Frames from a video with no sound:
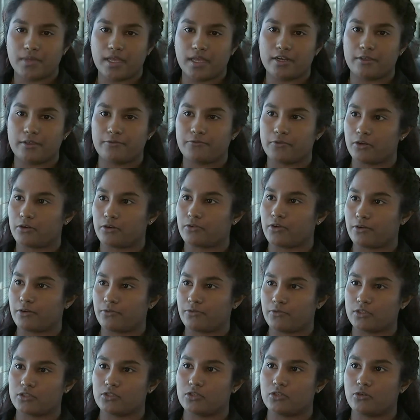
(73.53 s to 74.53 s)
matter if you're a
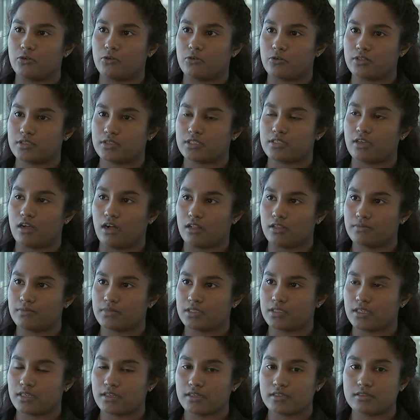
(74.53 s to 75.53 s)
refugee or asylum
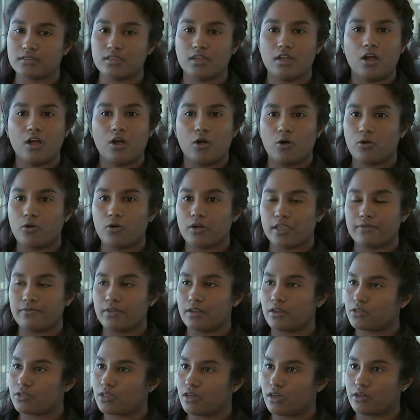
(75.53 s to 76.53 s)
seekers or
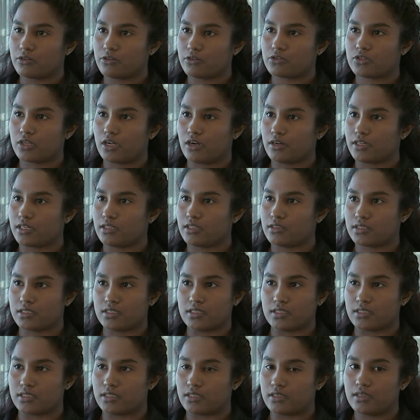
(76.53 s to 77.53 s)
even an Australian
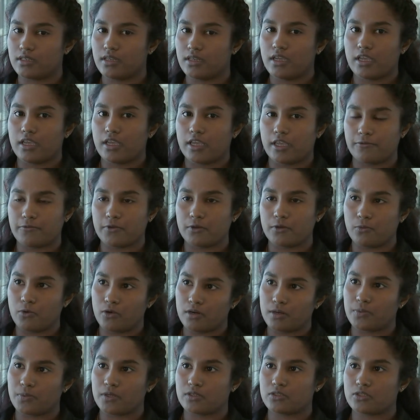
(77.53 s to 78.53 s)
citizen. If you
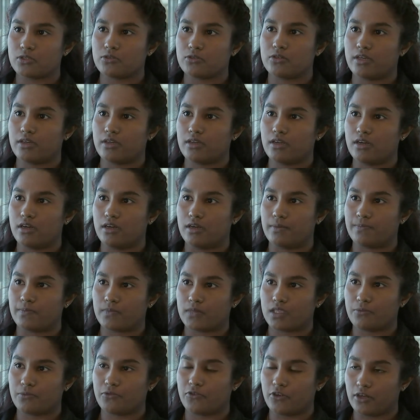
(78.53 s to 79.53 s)
want to pursue
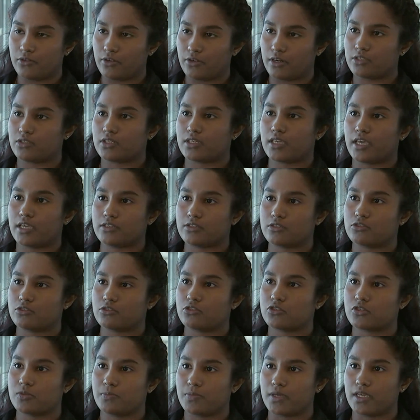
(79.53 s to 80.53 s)
further education,
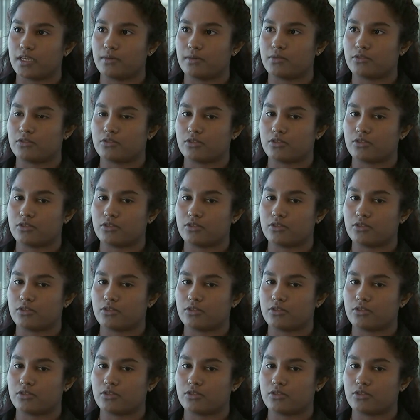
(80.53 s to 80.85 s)
you should be able